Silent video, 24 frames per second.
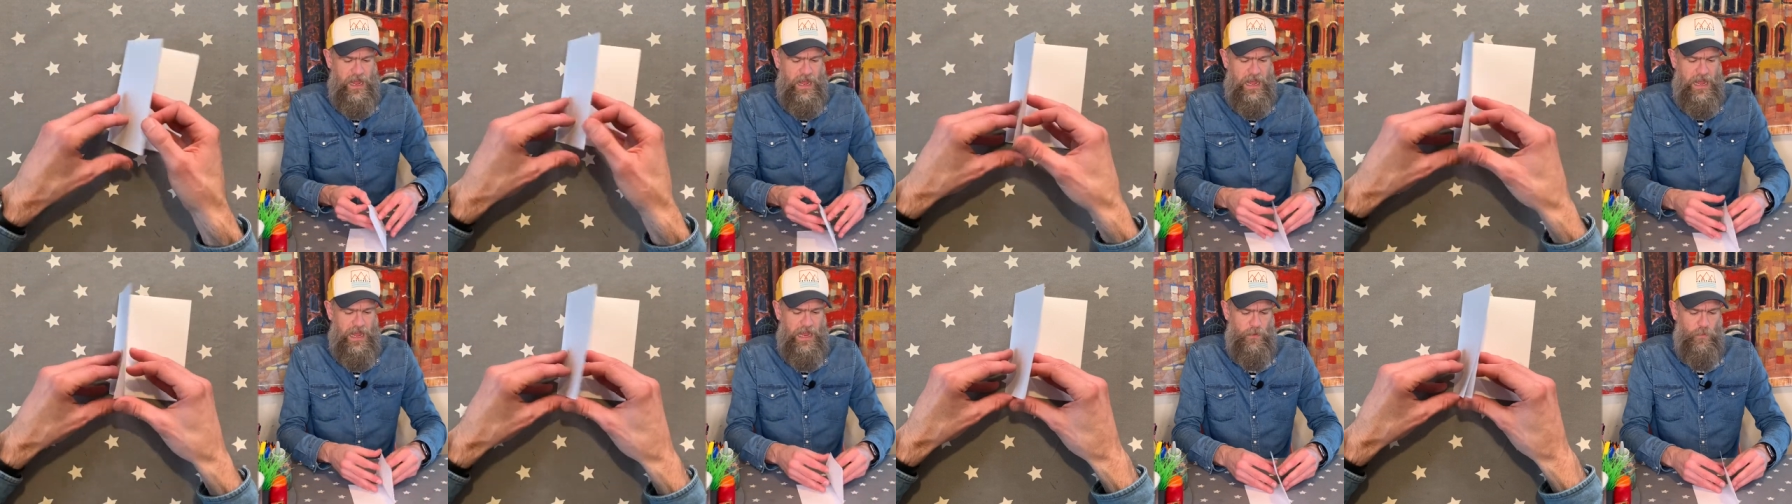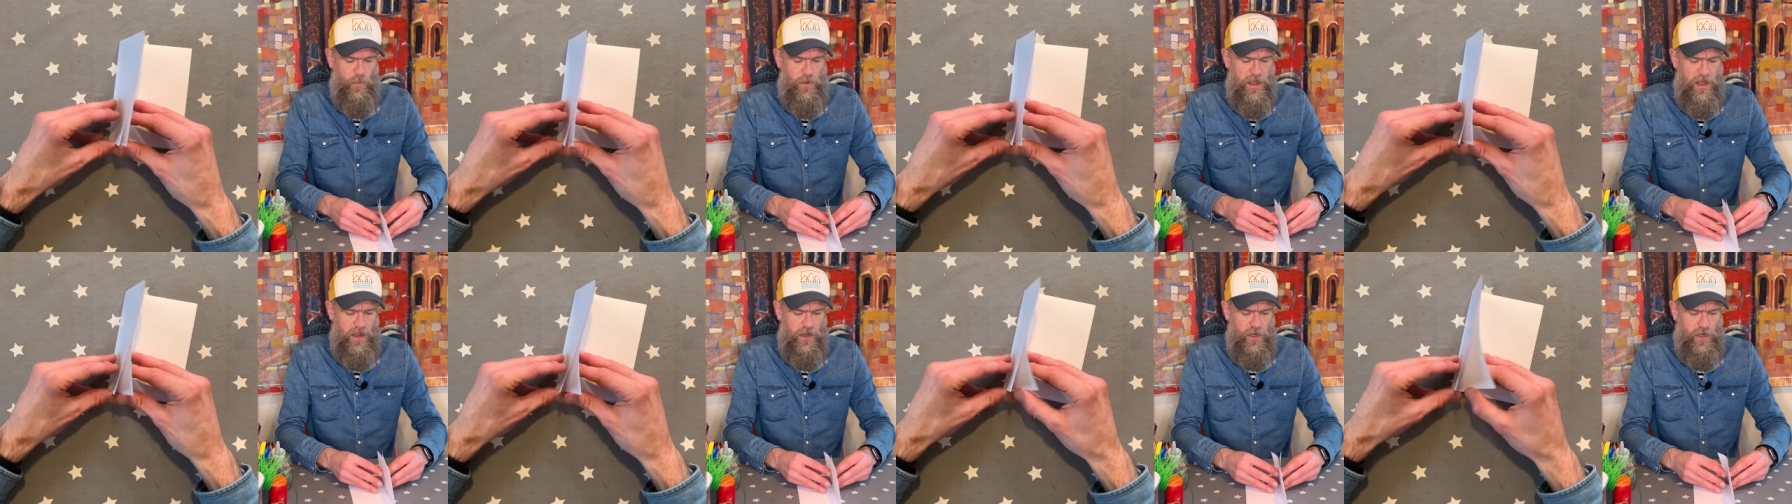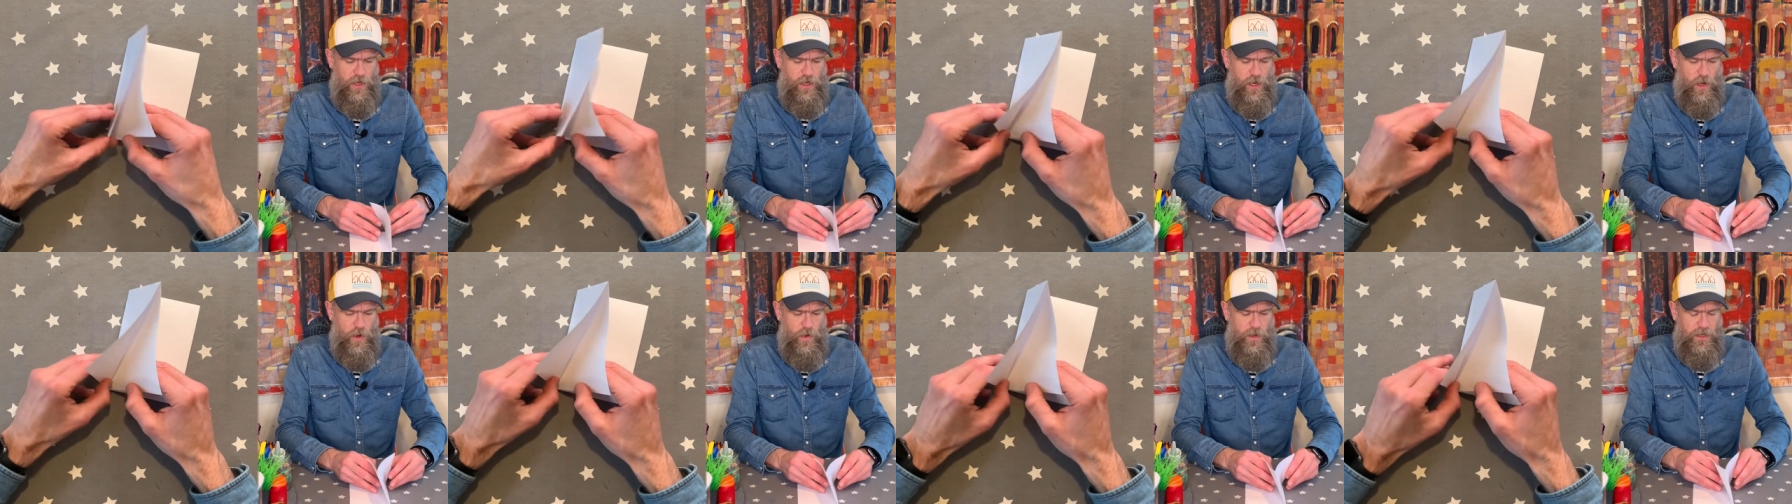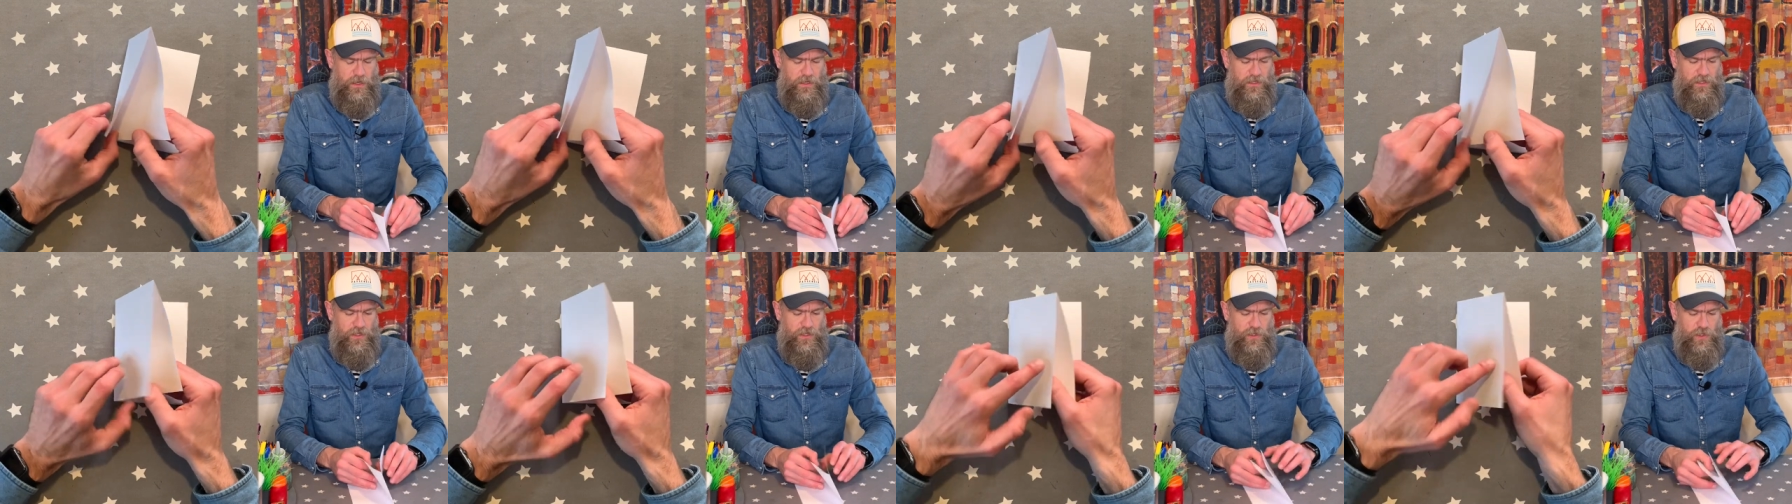and we are
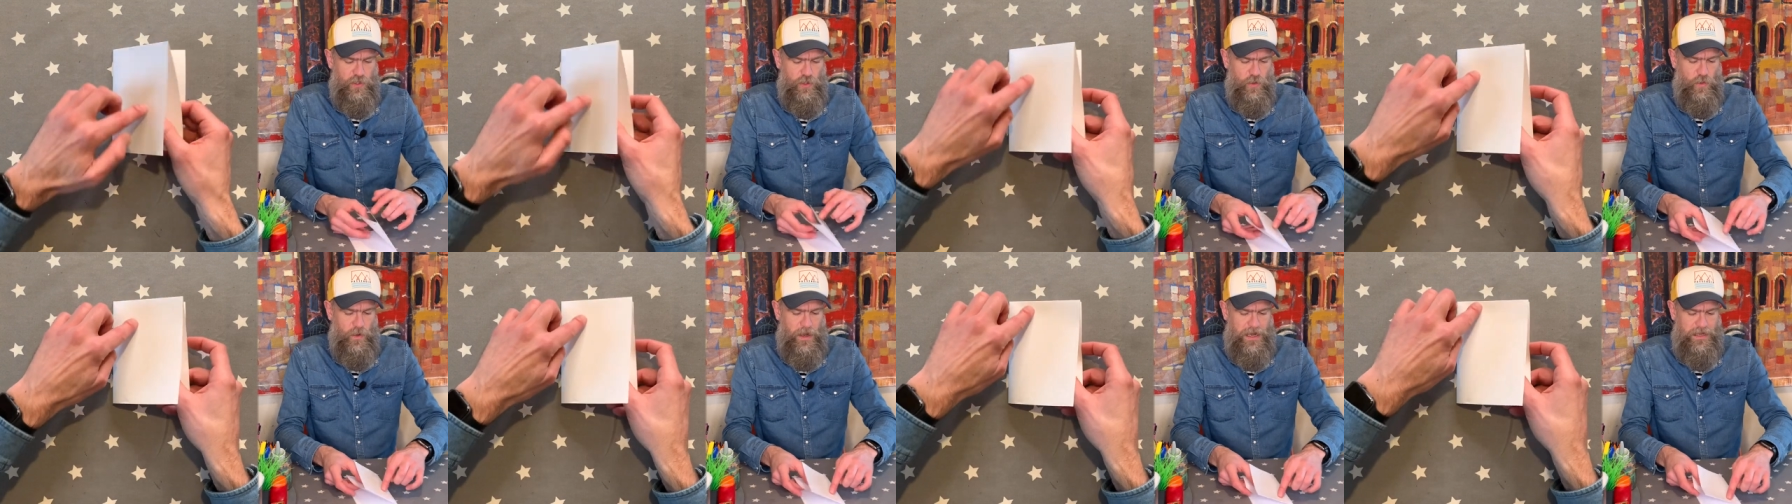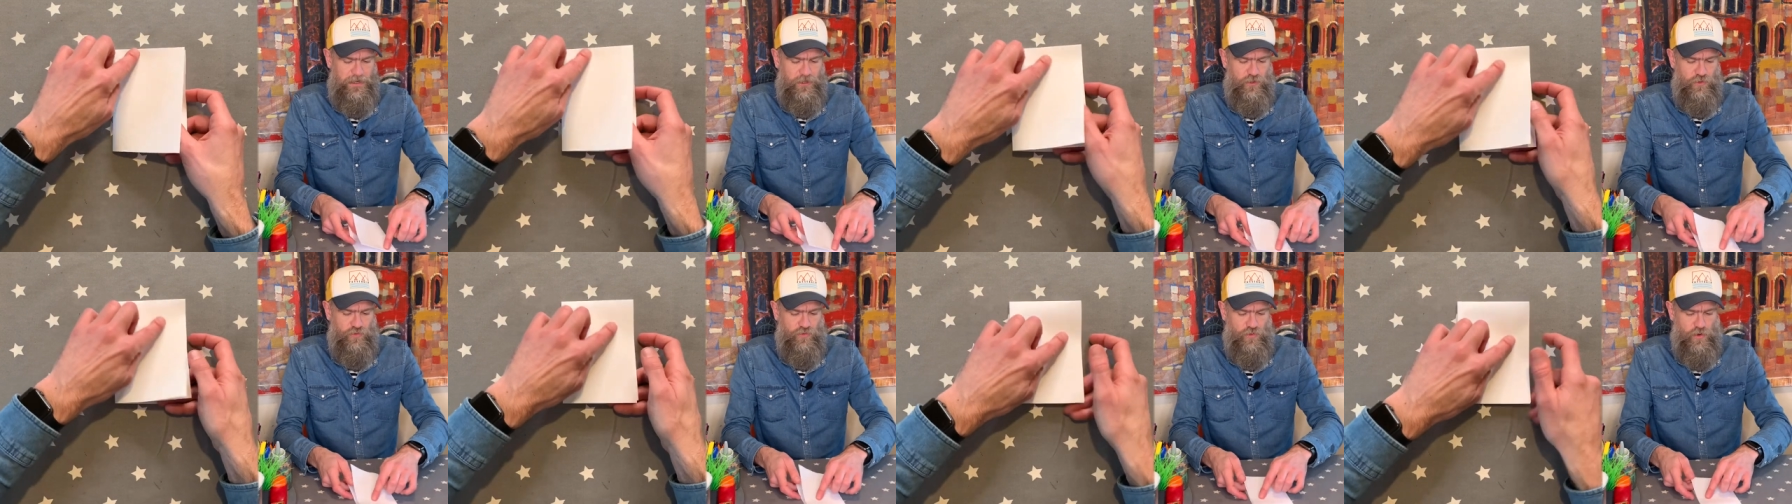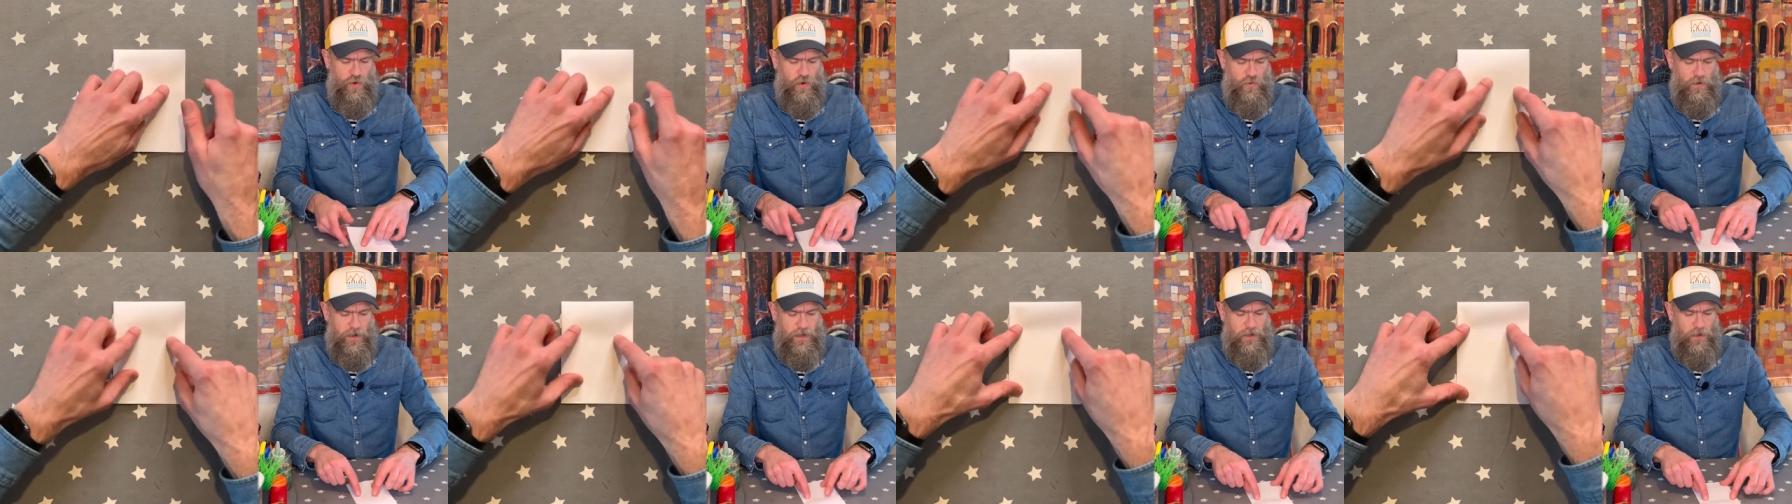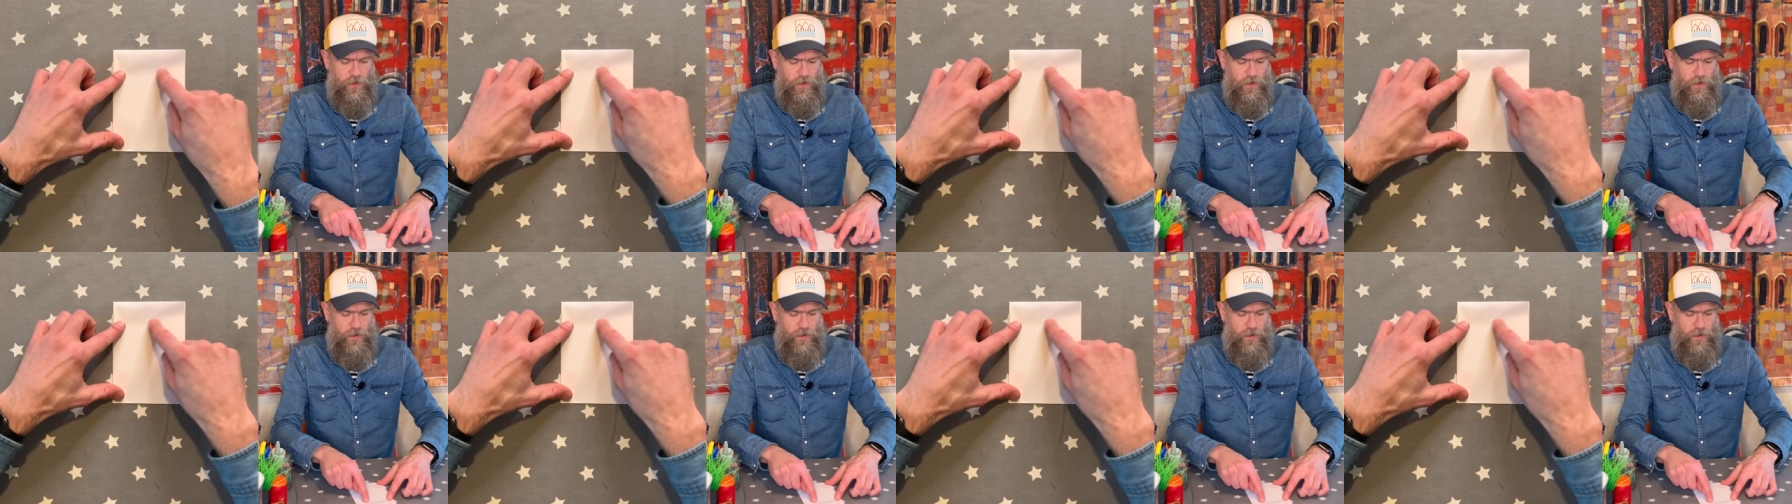going to do our drawing